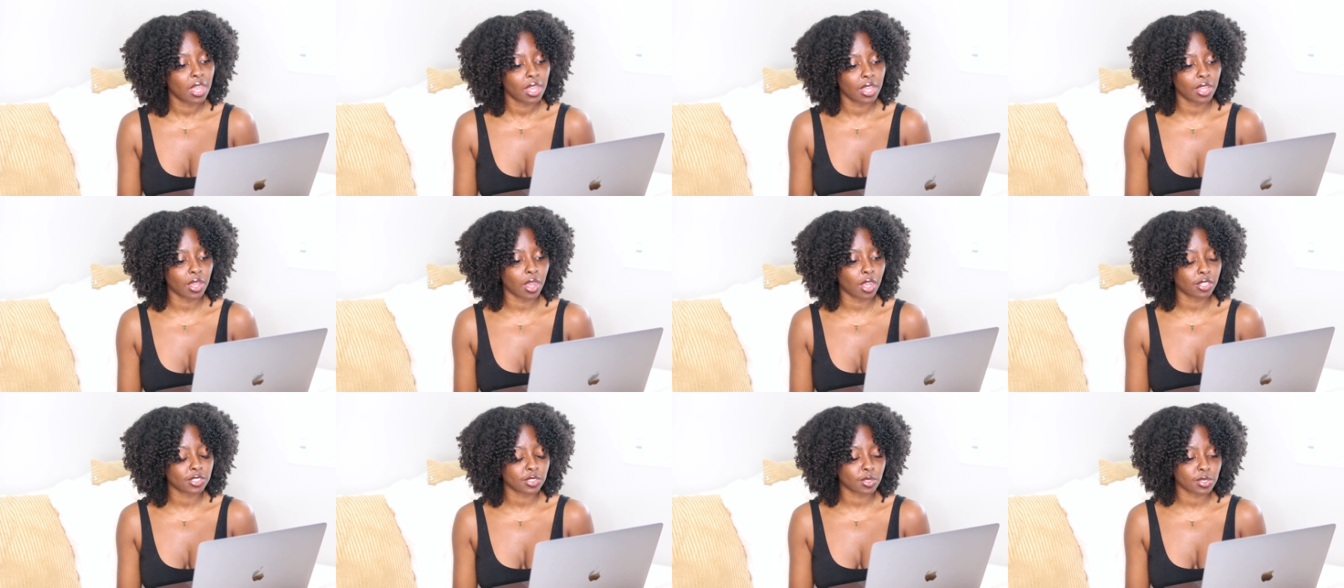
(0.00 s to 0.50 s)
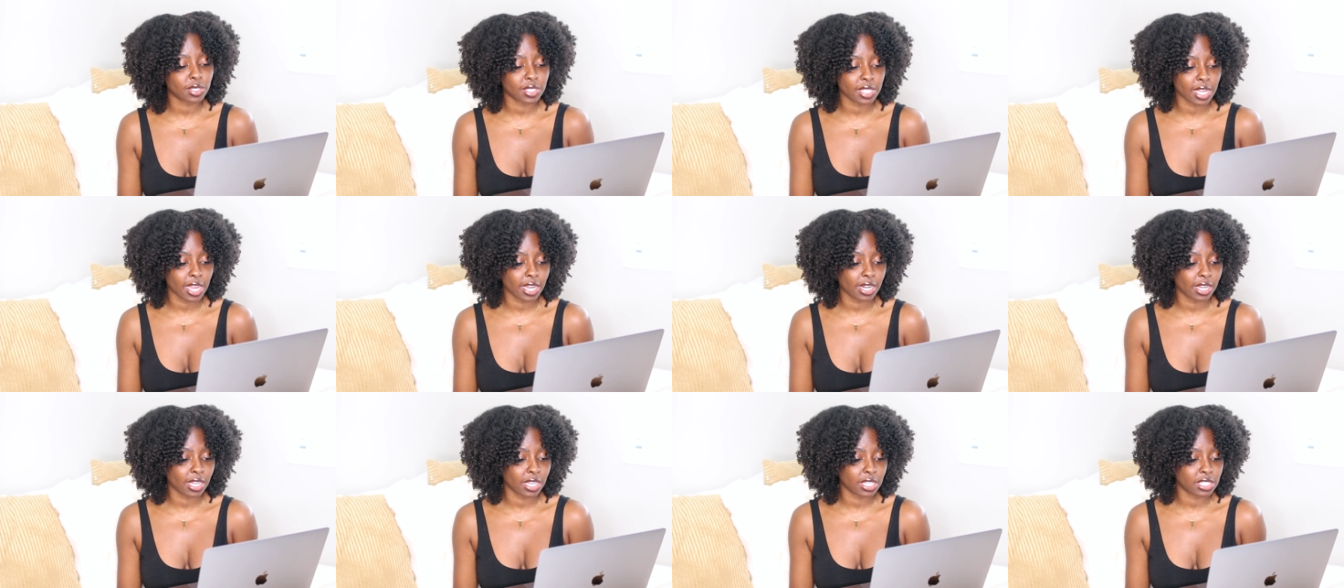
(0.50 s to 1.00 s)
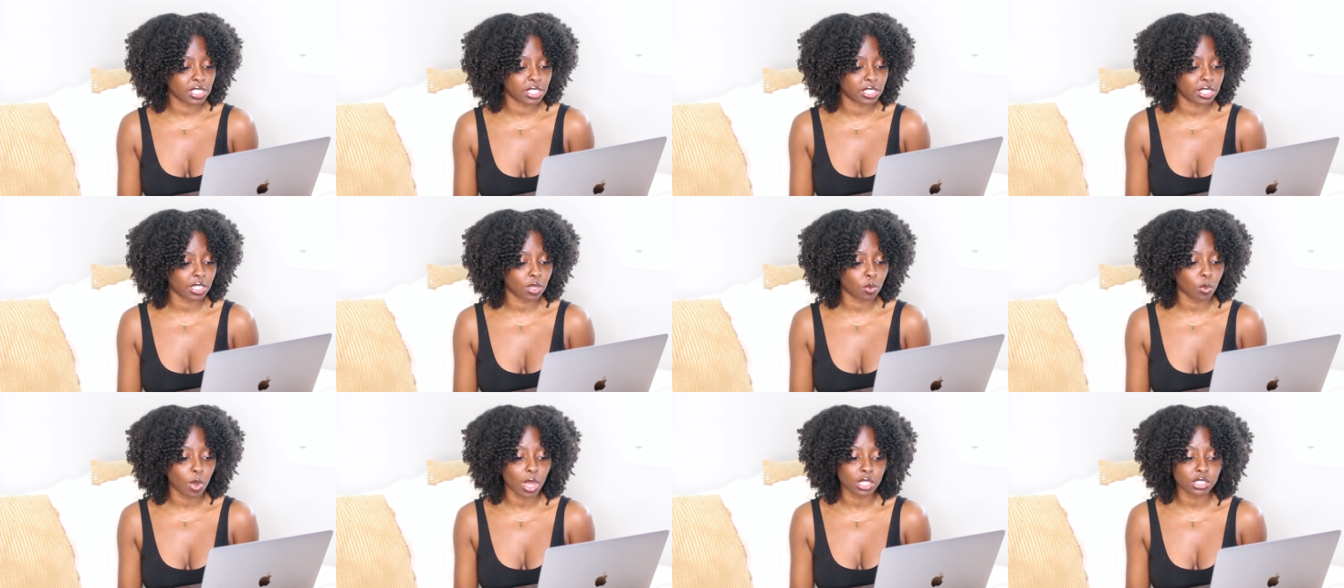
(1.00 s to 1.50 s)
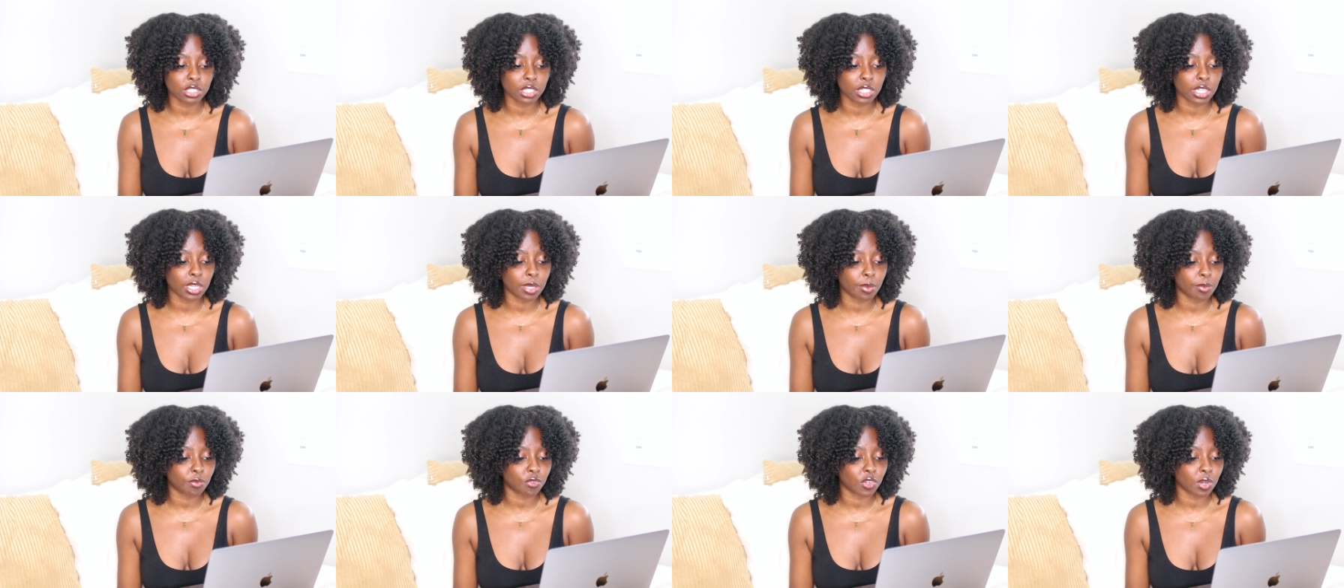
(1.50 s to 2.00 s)
He also said he's still
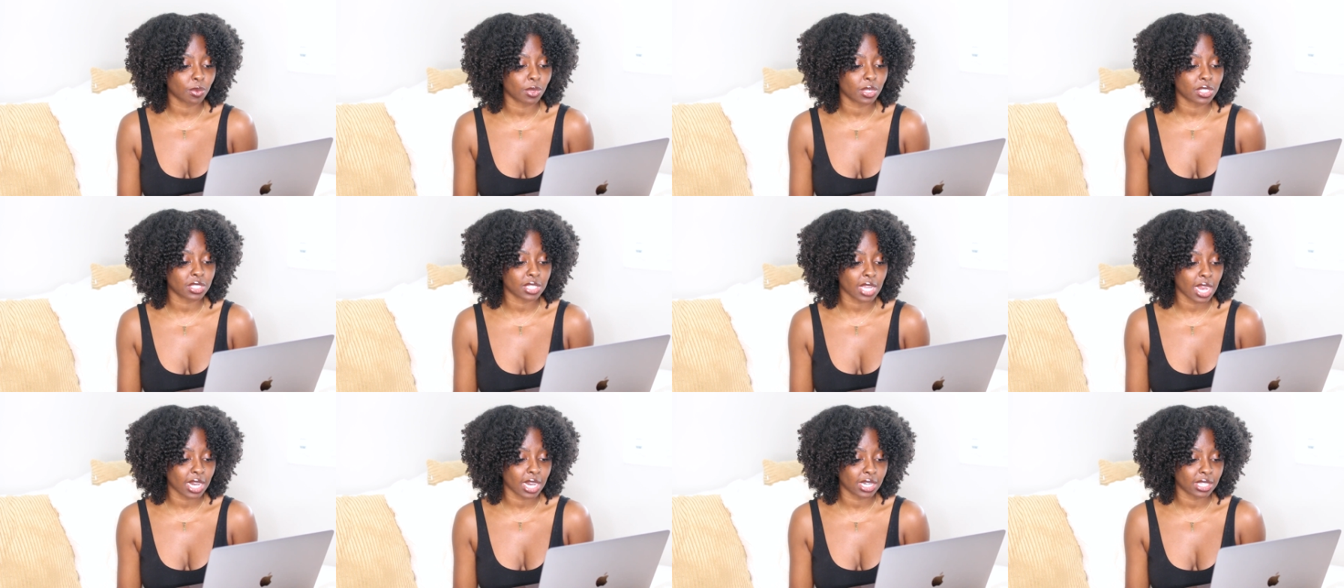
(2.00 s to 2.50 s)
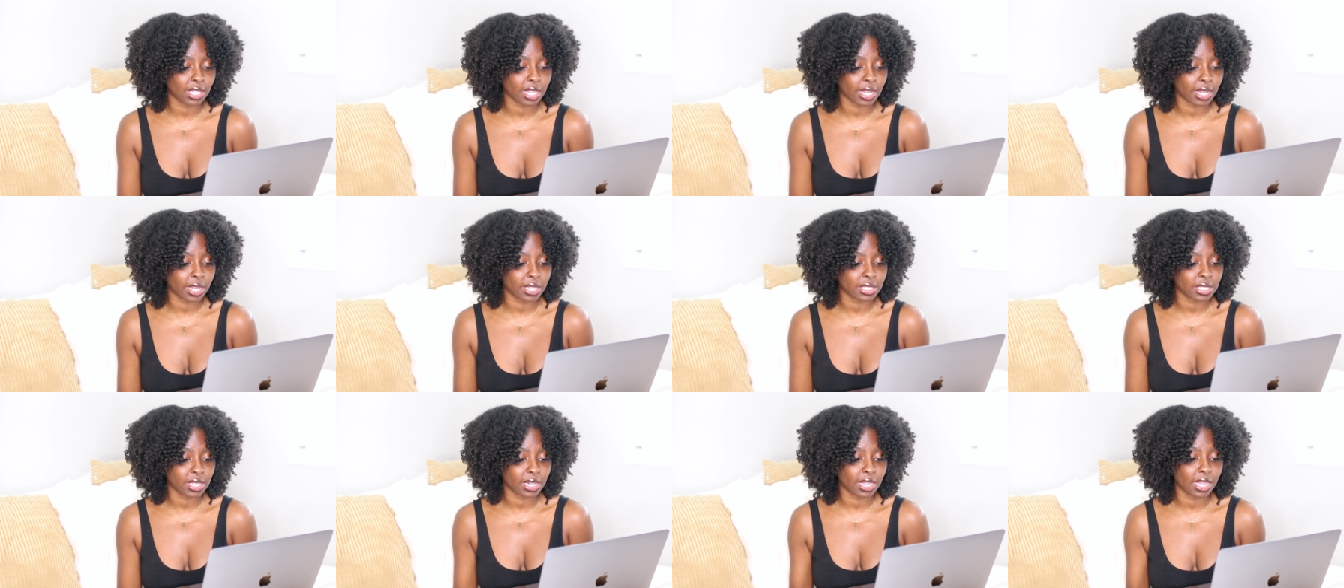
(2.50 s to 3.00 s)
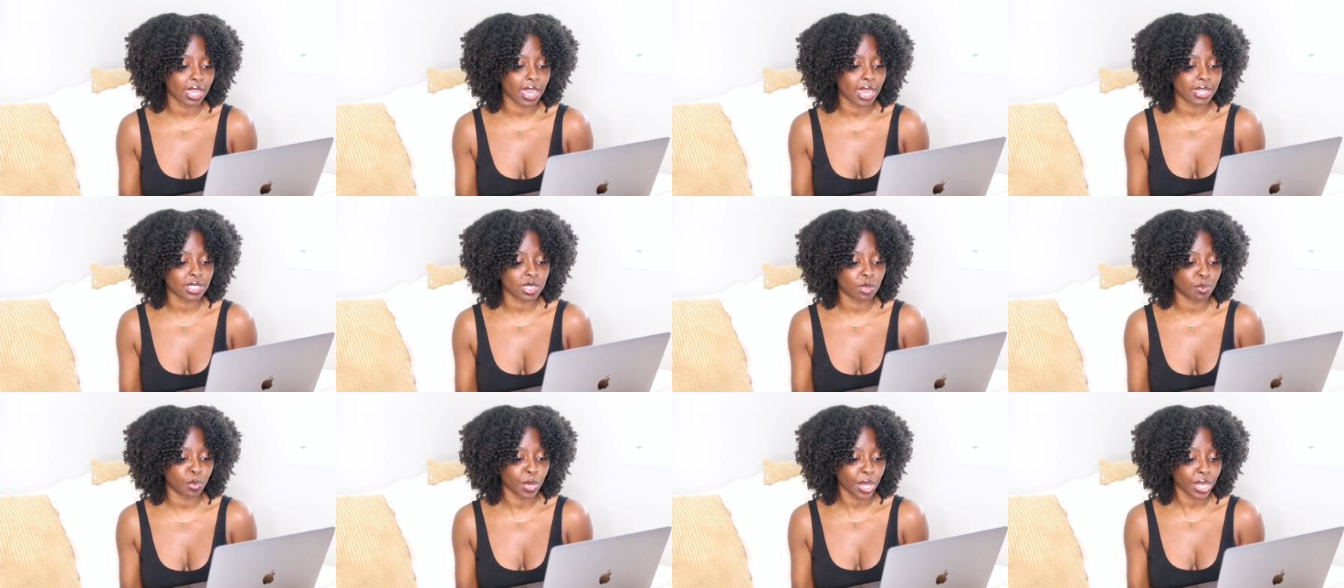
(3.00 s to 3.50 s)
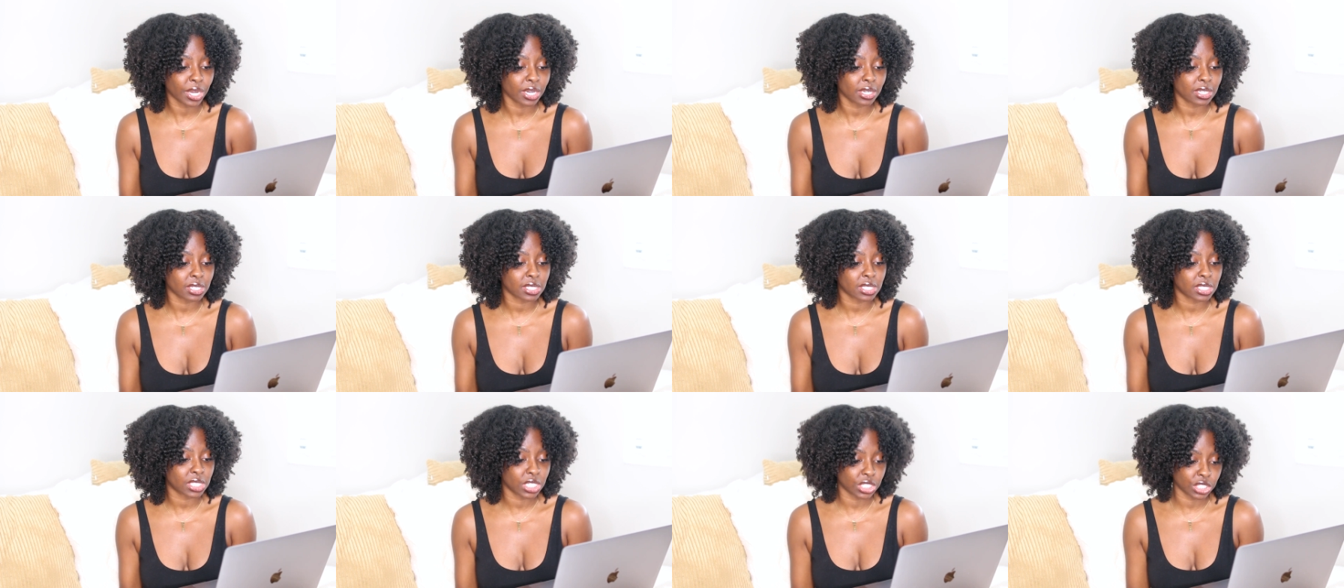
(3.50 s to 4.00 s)
watching him from the sidelines and he hasn't made a
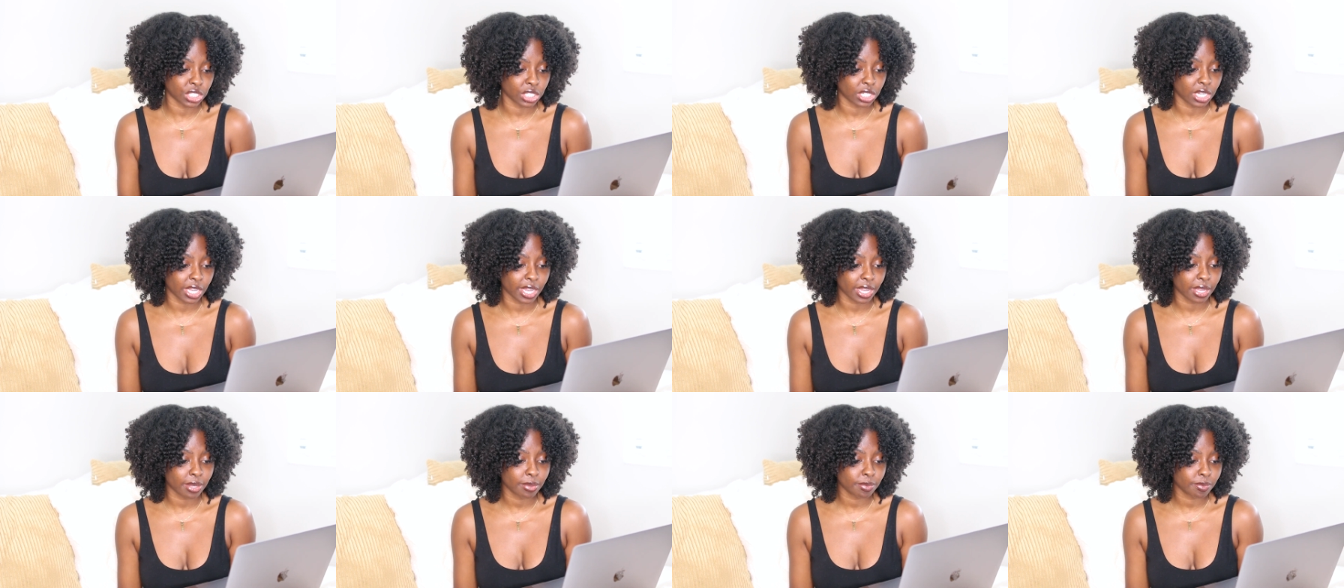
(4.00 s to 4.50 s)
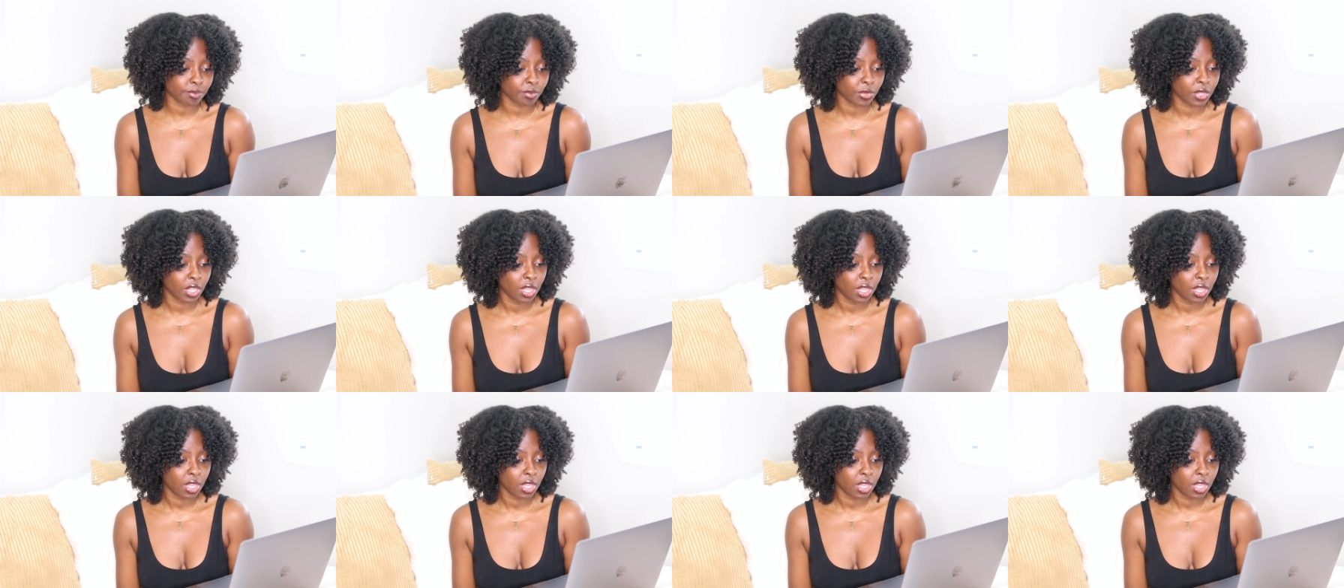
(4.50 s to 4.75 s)
decision yet.